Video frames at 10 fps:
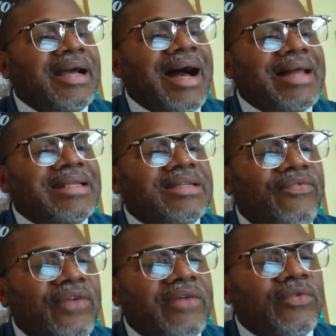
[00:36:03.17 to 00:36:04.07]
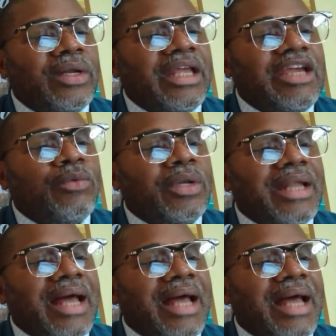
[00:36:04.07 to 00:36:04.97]
God is faithful and he will
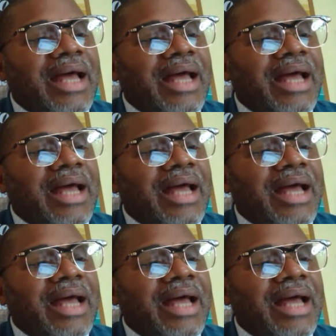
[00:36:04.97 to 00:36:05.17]
not